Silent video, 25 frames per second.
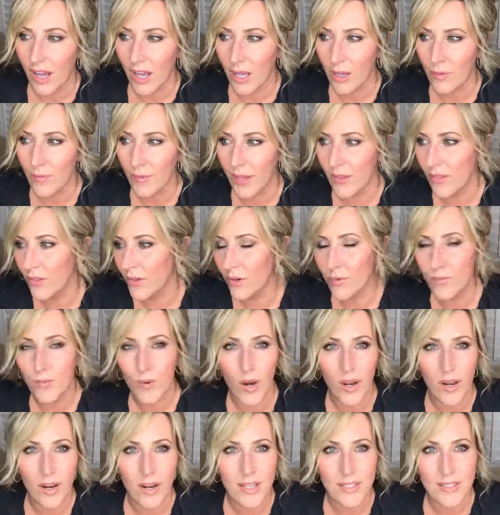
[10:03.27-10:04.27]
And there are
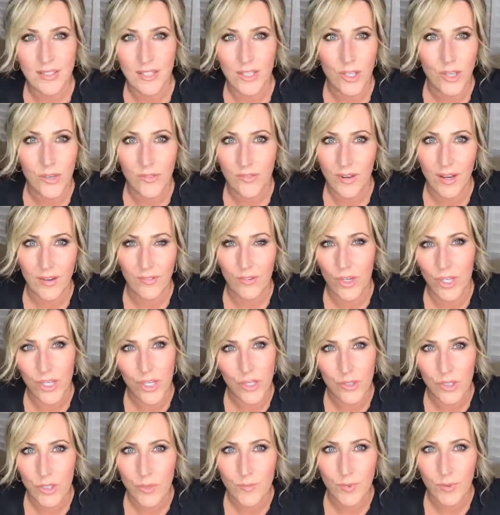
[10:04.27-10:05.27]
products that you've never
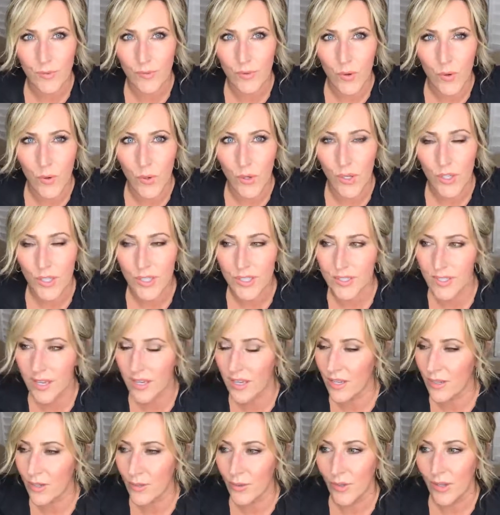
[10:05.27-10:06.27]
used before,
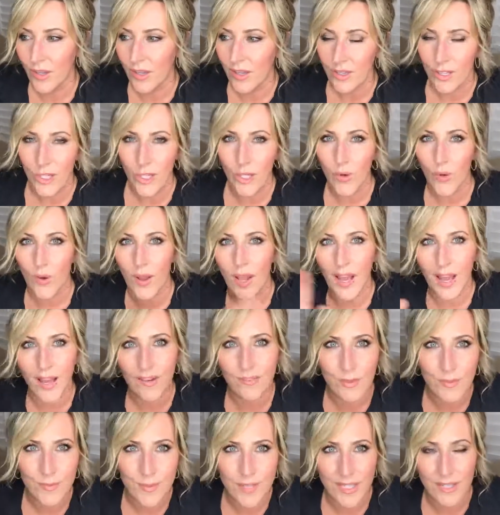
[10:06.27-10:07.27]
so you don't
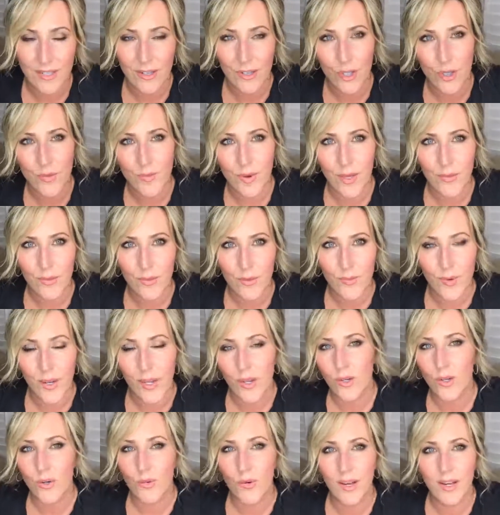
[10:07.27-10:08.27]
have them sitting on your bathroom
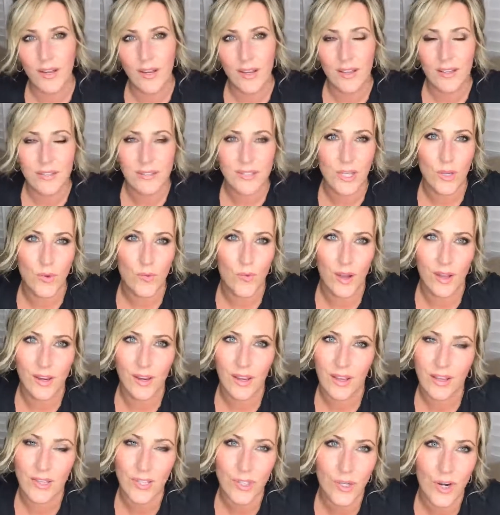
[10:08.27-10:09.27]
counter right now, so why
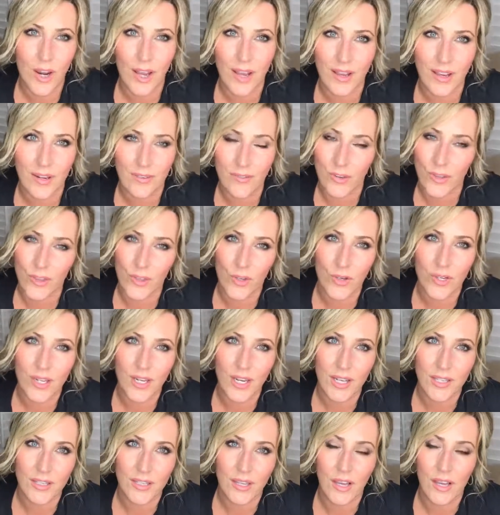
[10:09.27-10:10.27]
not try it for
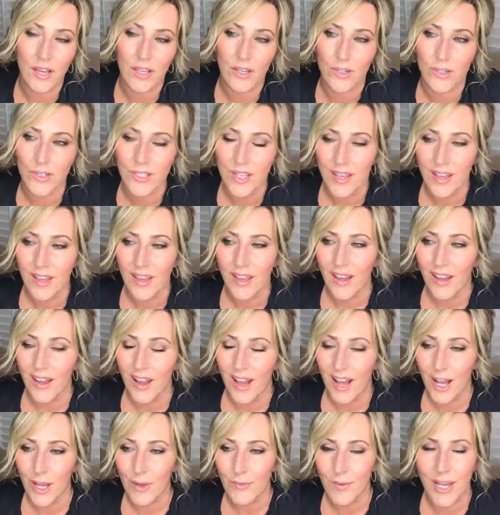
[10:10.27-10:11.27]
$39?
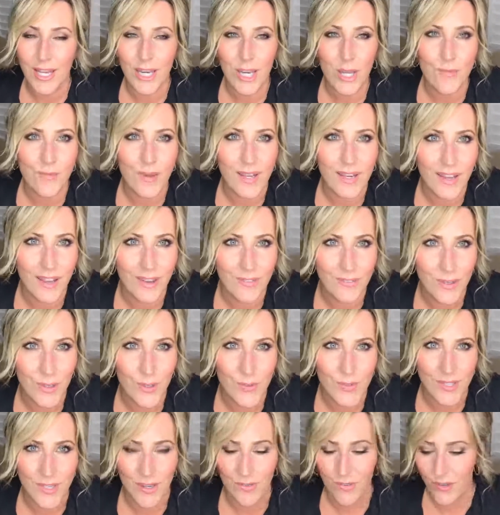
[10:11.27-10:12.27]
I know my
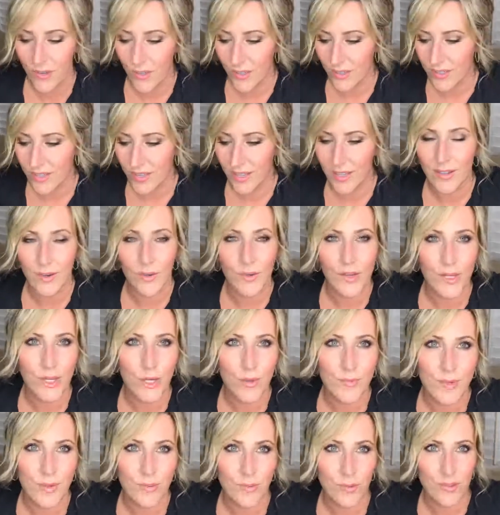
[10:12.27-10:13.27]
nephew is over here today. He'll
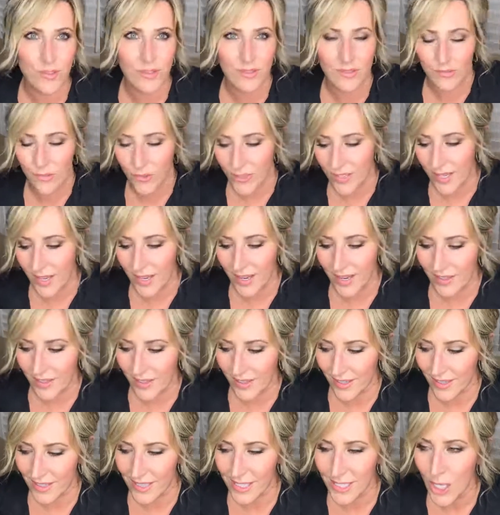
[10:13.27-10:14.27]
kill me for saying
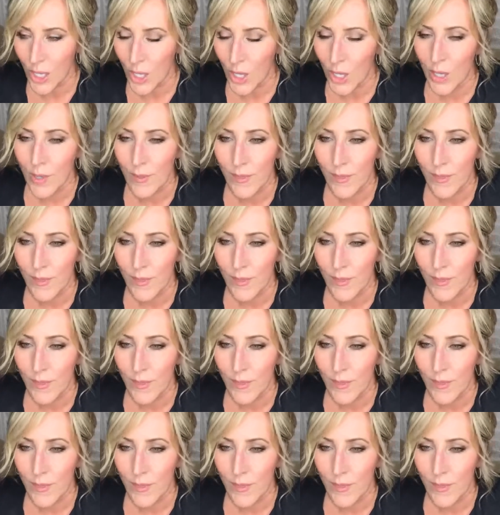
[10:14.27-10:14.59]
this,